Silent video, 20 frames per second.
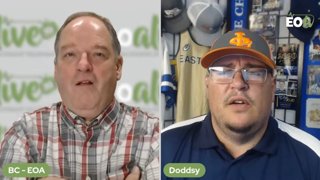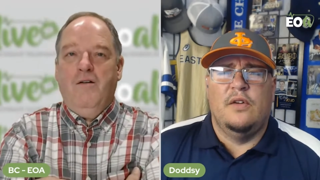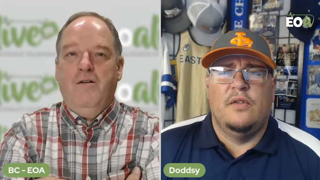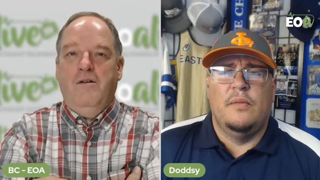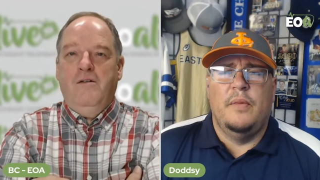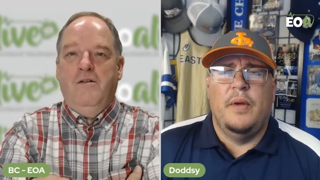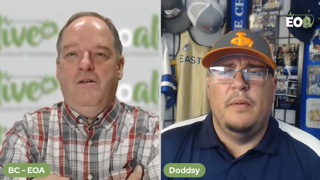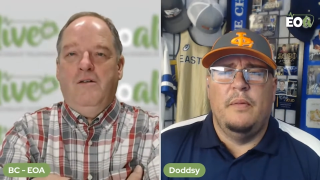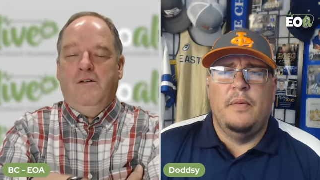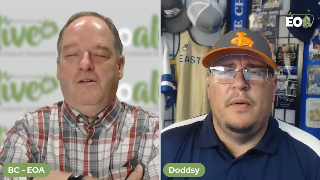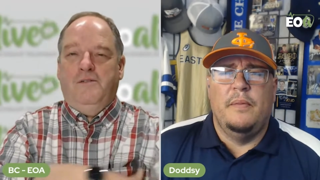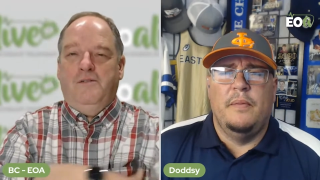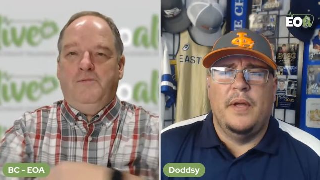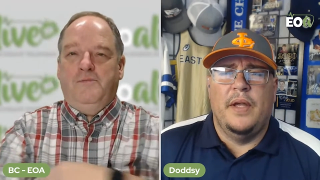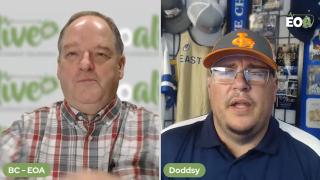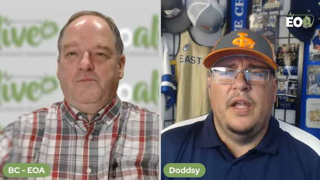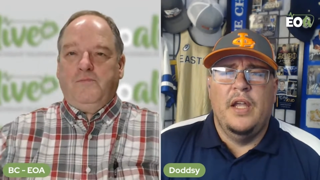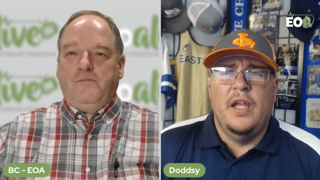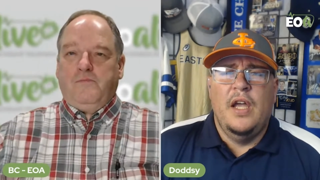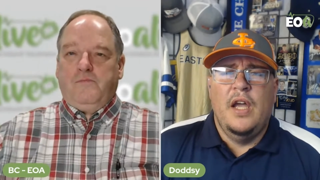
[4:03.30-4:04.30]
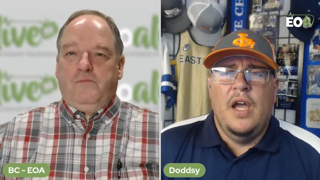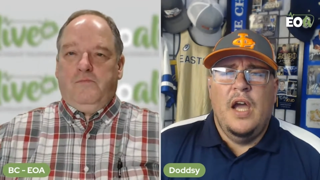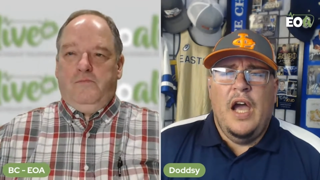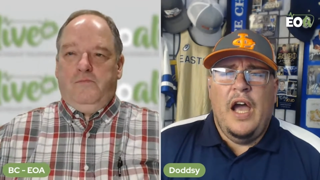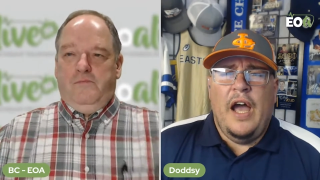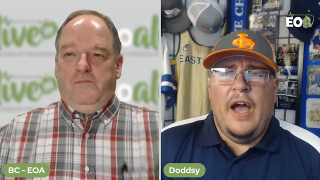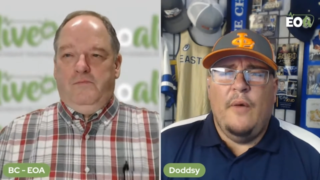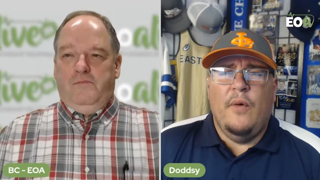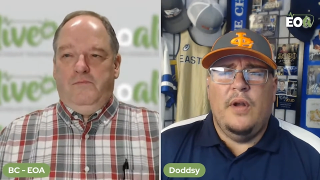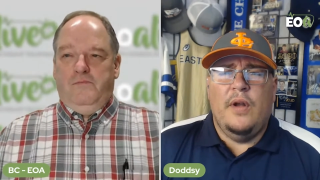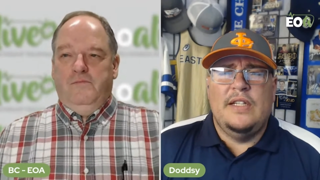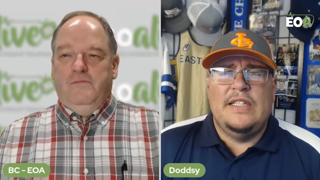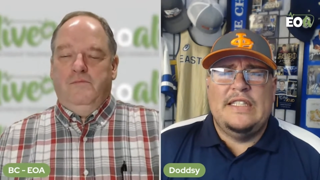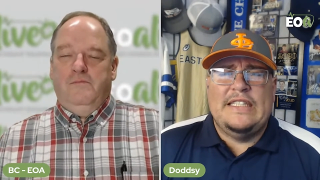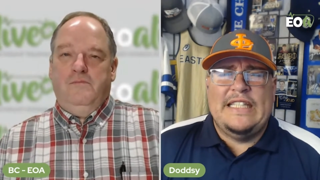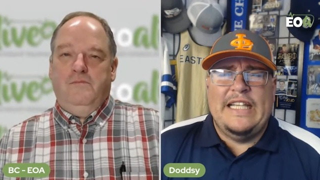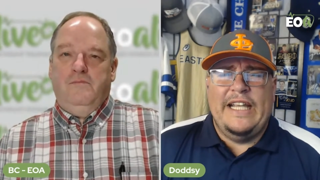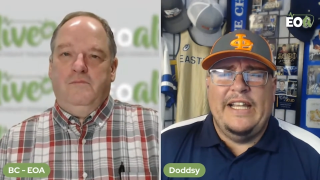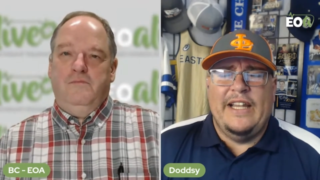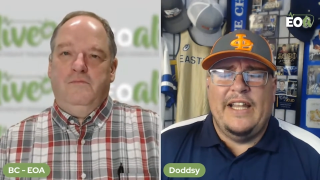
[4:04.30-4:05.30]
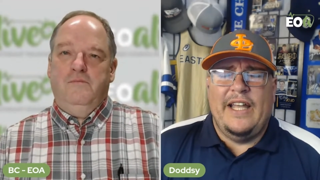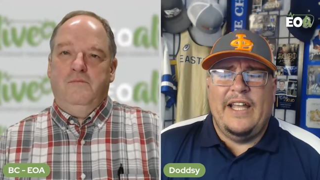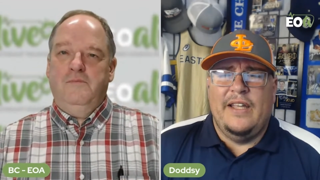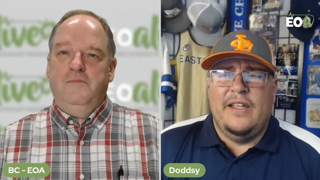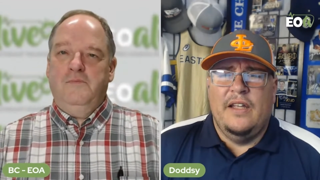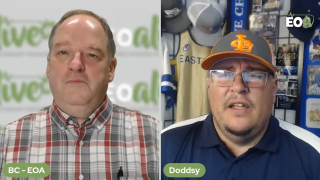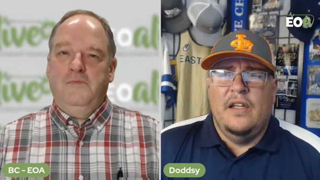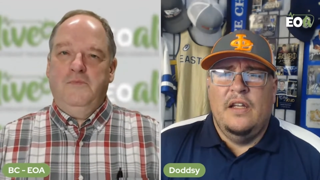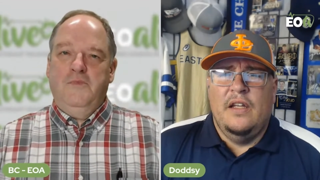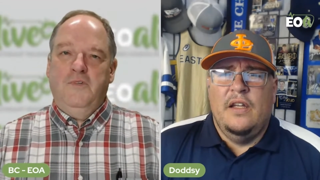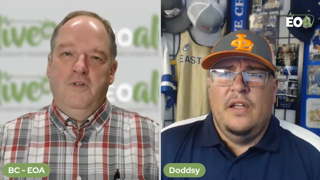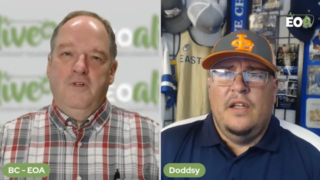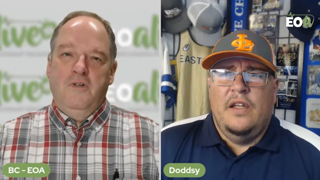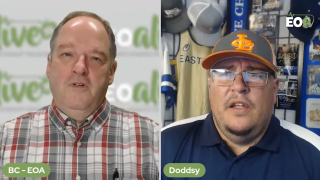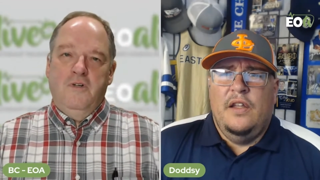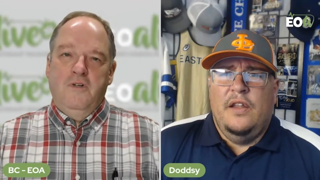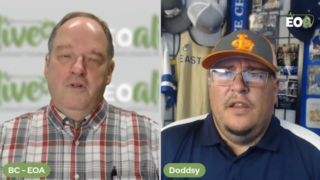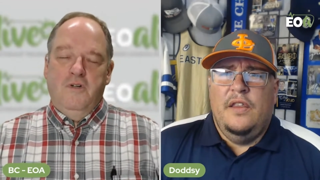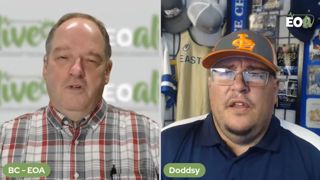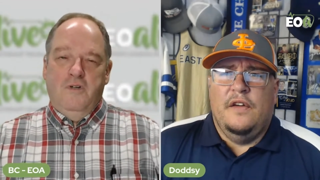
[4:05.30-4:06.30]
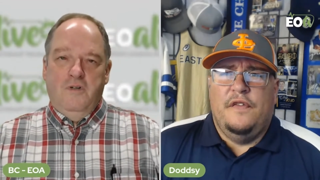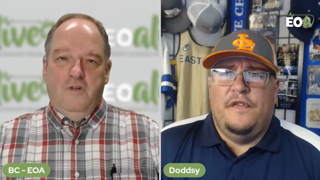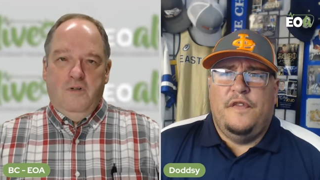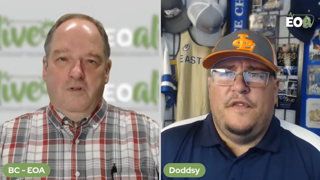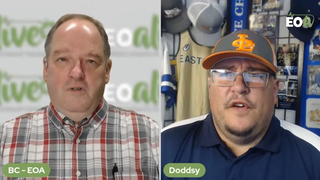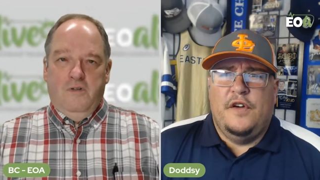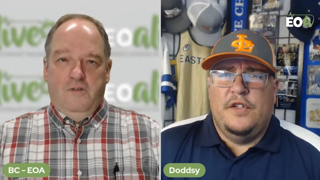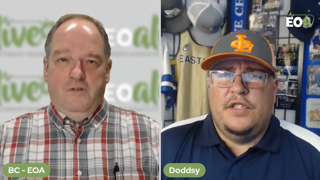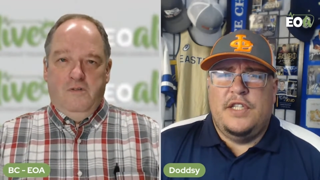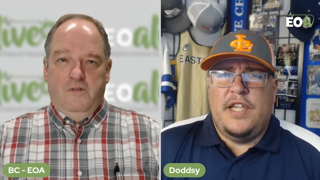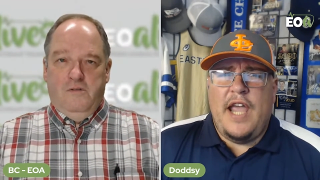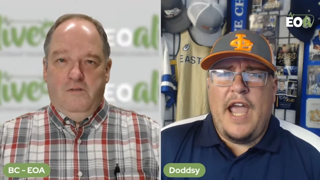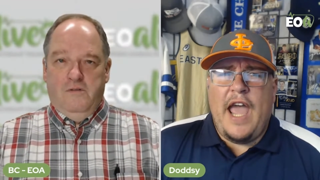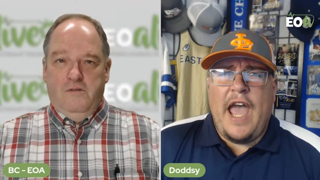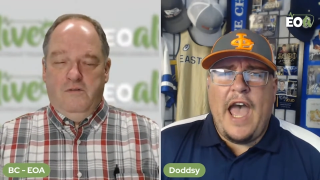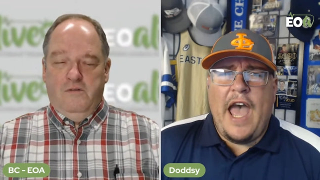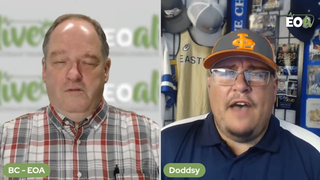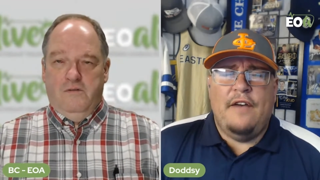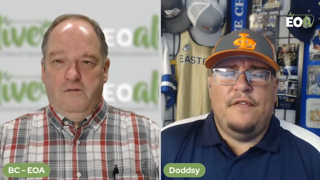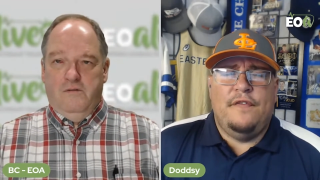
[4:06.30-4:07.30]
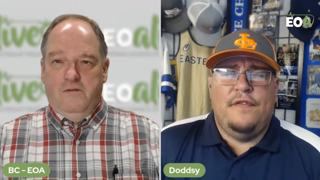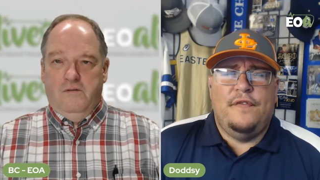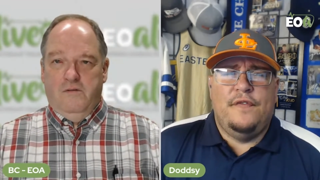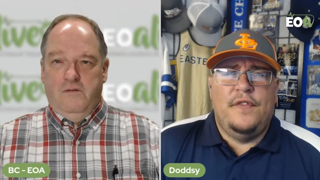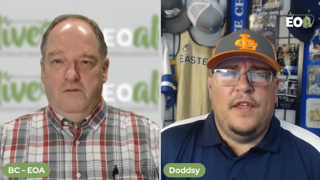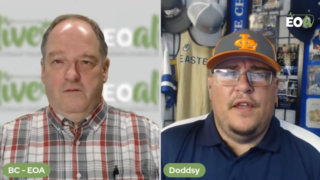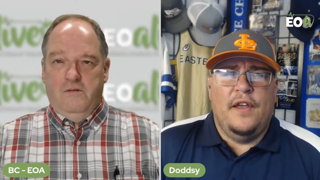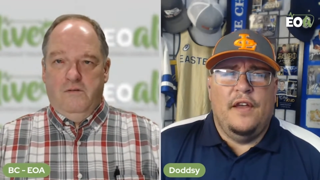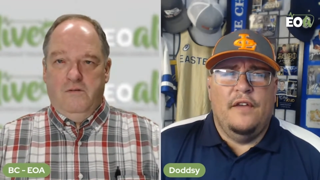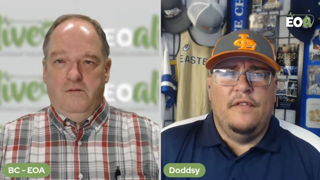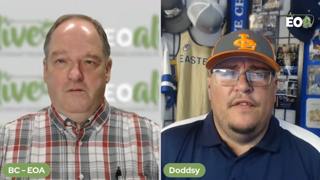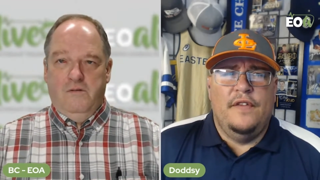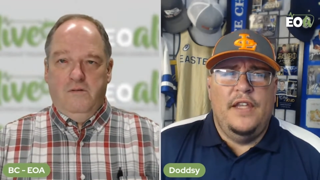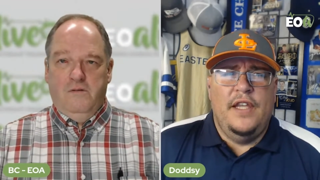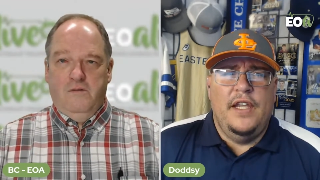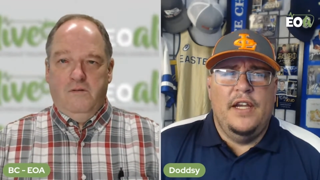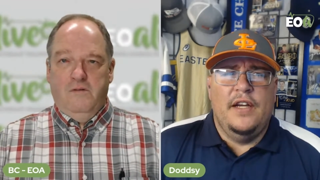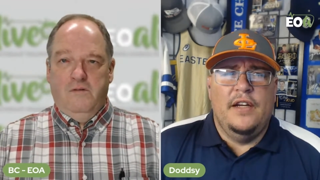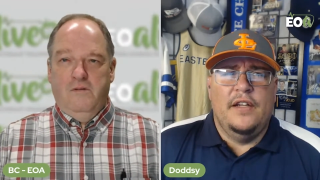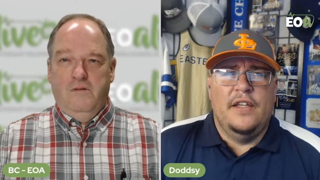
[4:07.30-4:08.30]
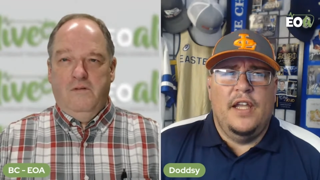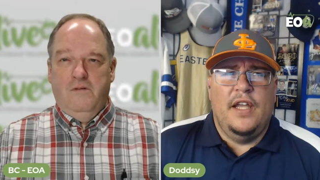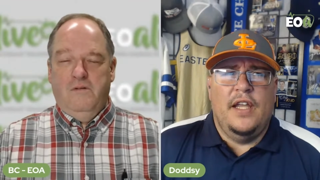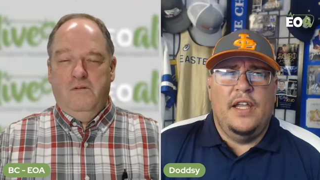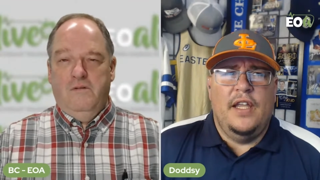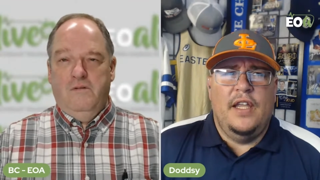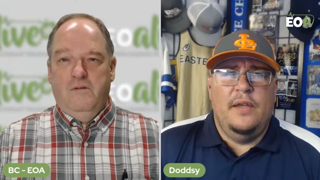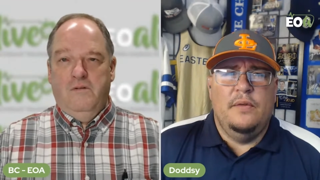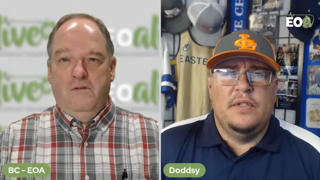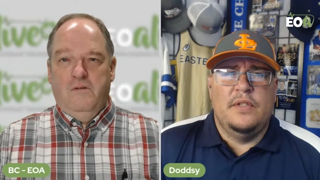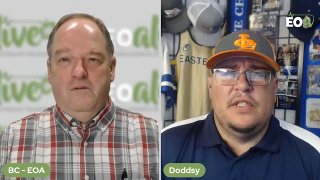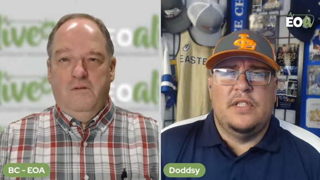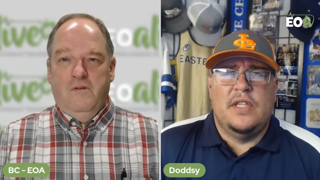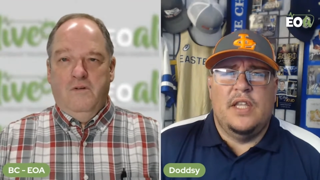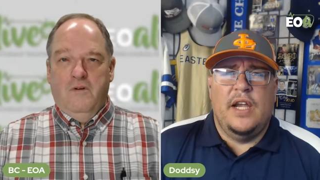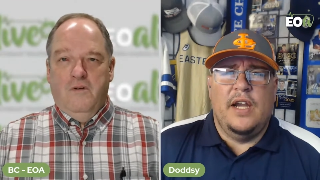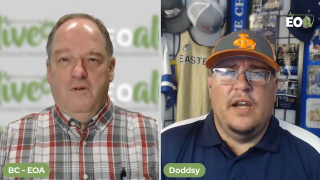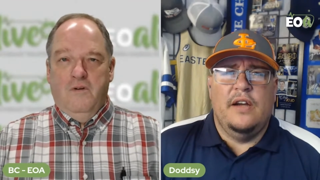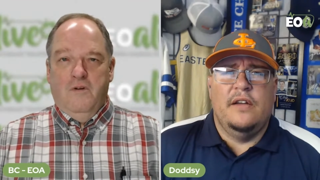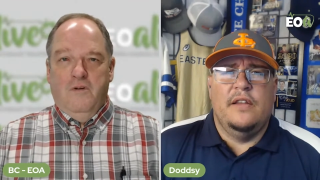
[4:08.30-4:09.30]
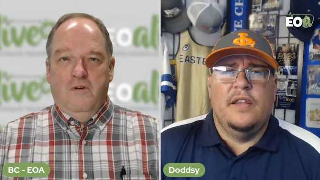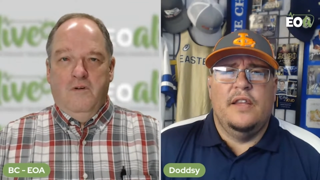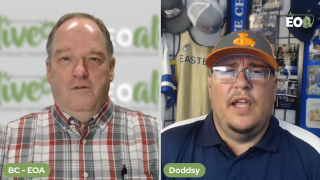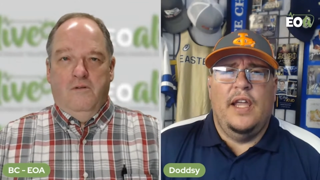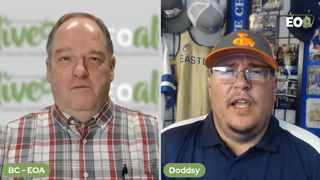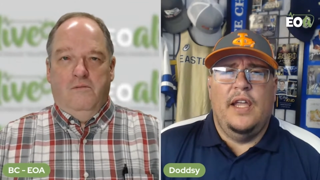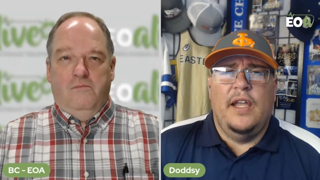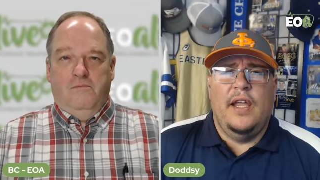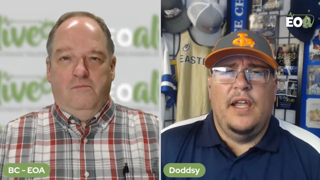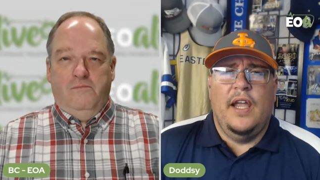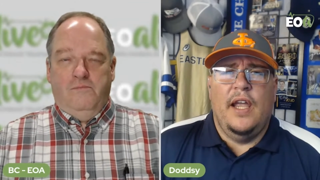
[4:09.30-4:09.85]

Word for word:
Speaker 1: I don't remember, but I want to say like the first half of year that he was there, they